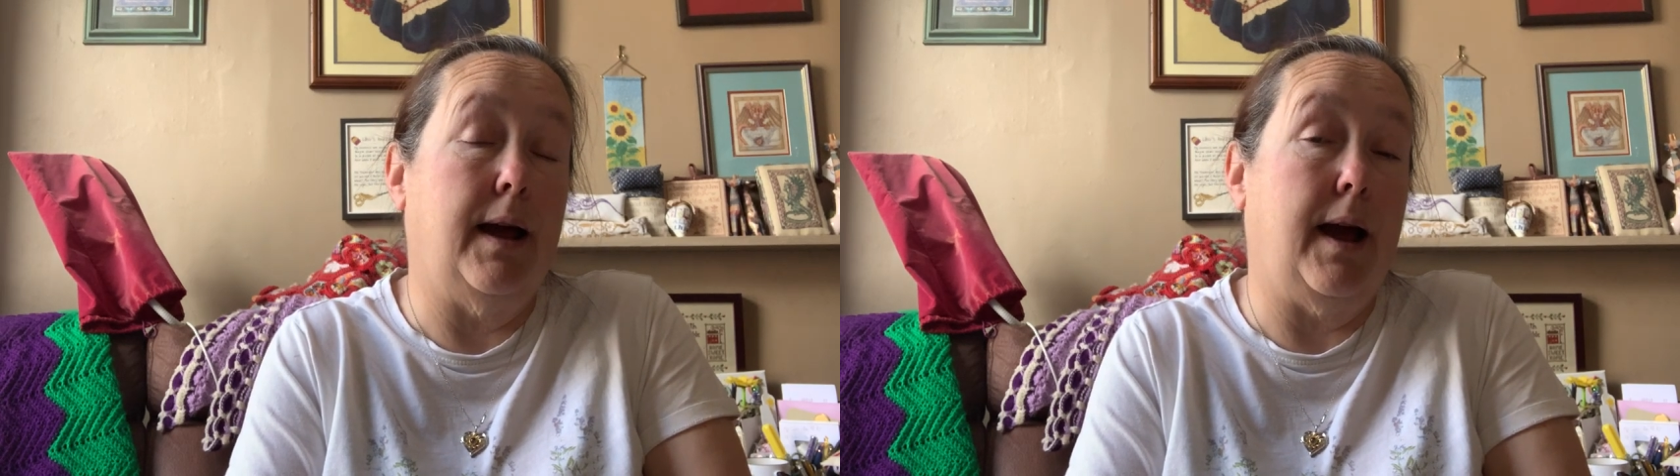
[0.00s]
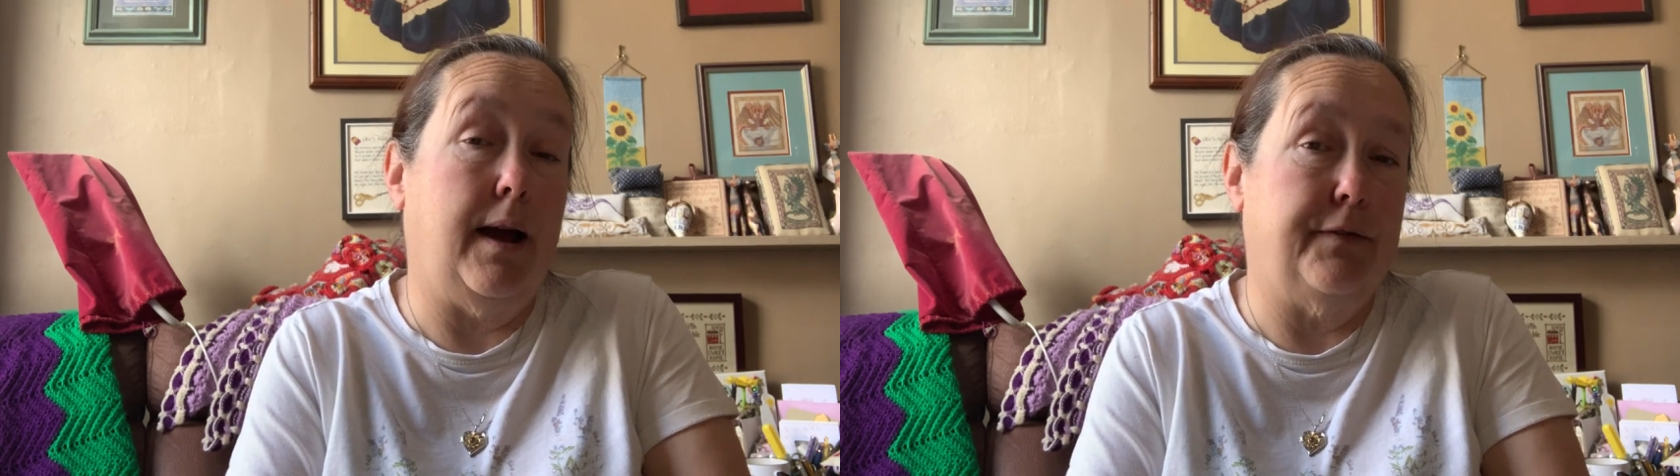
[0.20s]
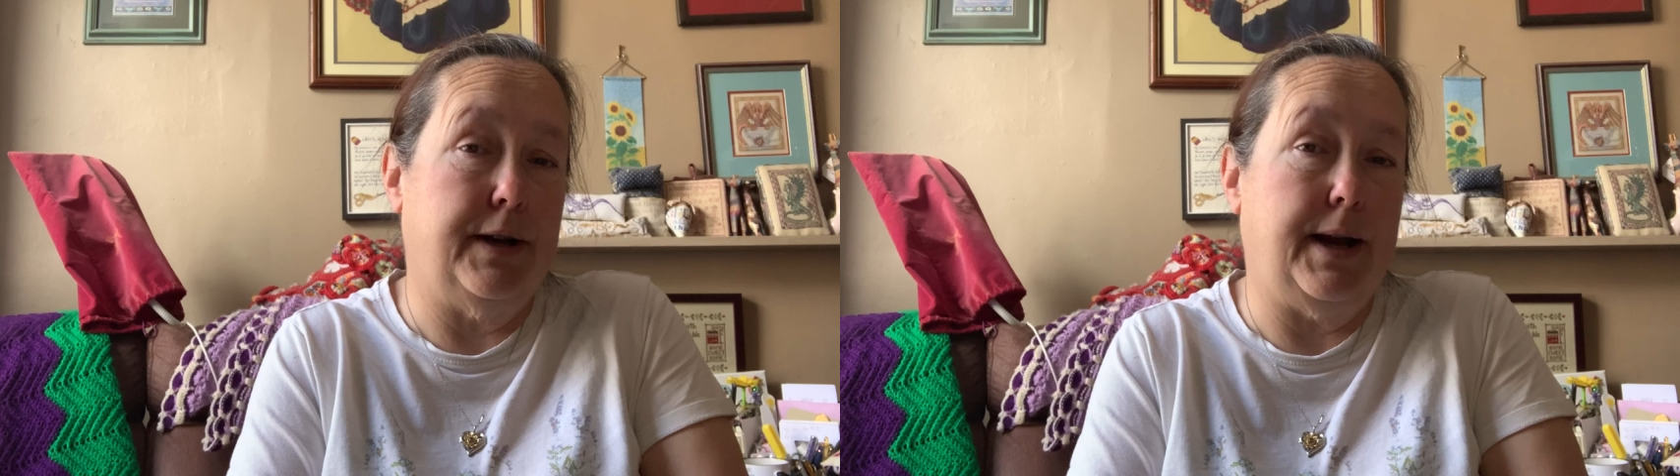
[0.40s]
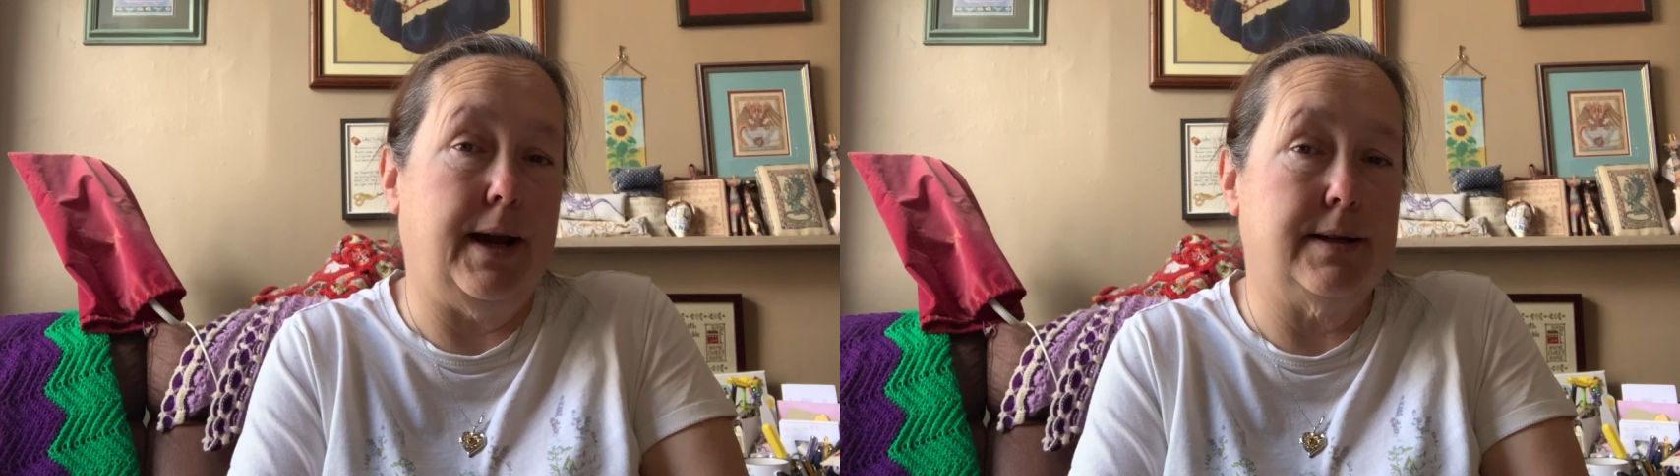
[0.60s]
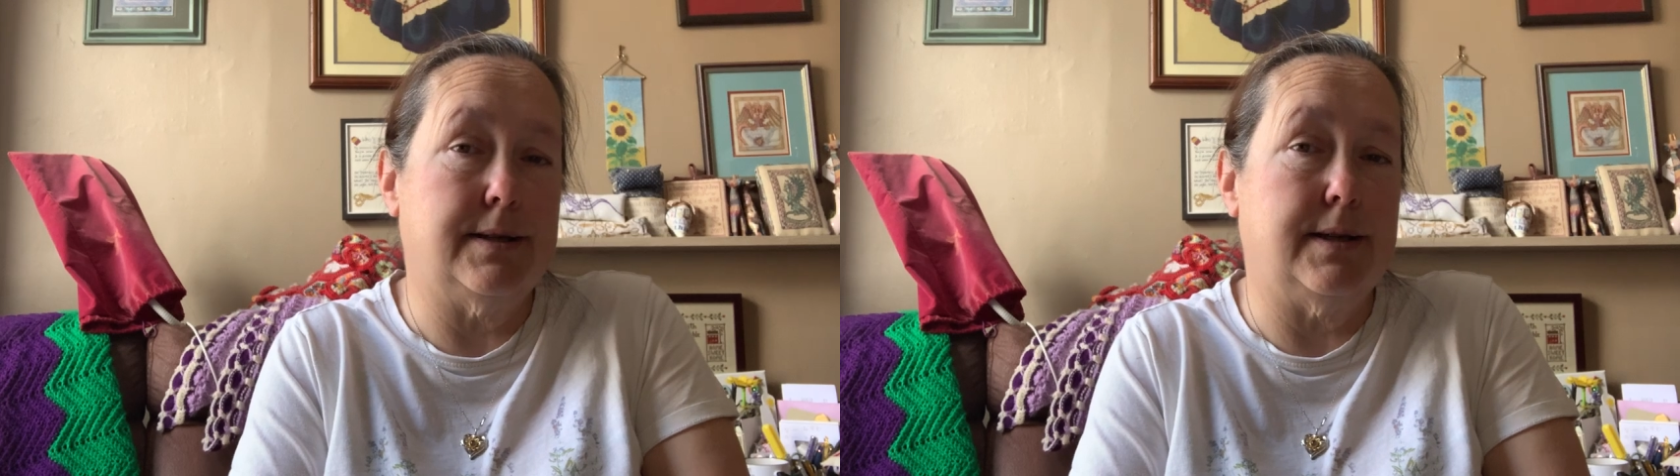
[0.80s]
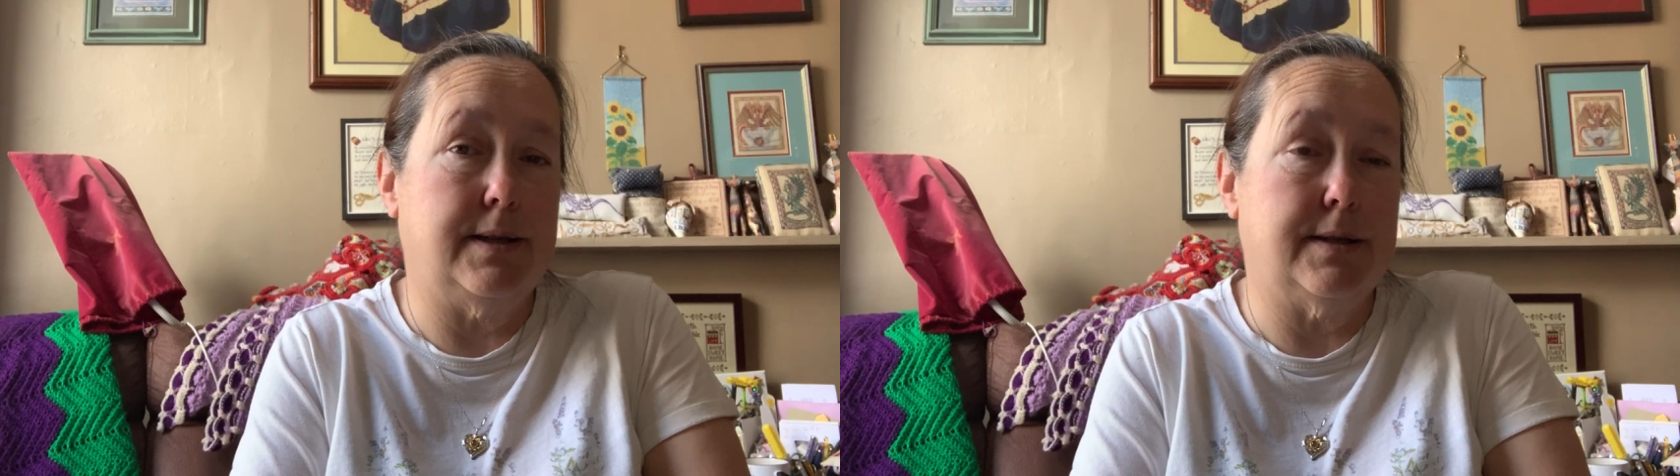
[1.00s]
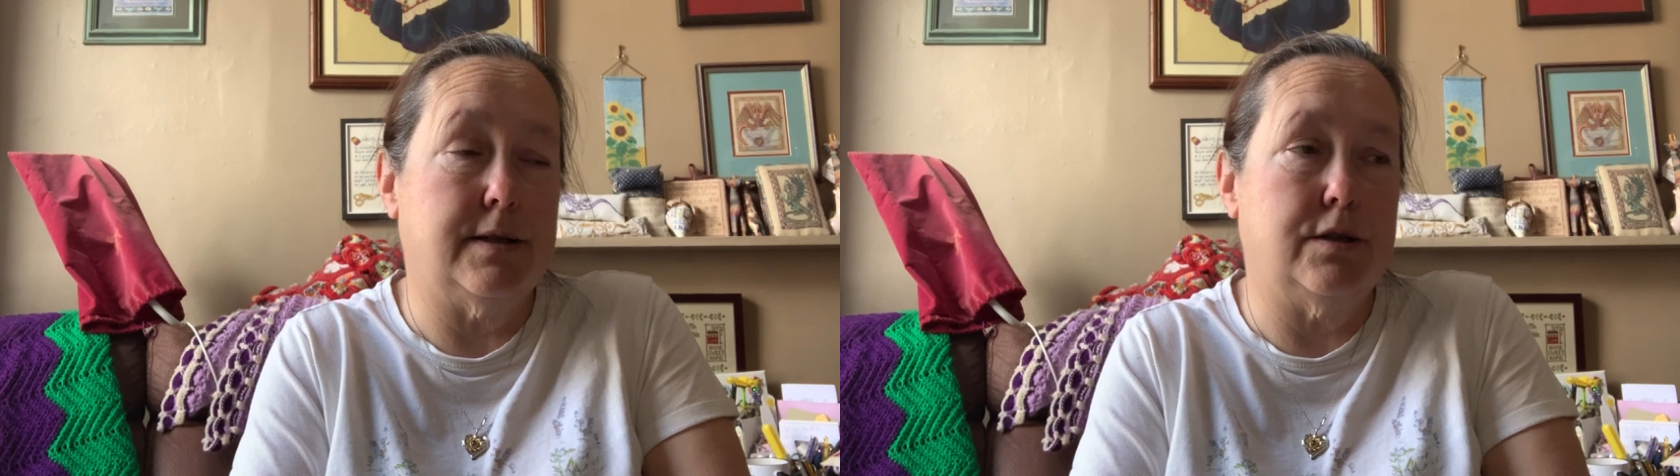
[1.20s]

have a nice Easter.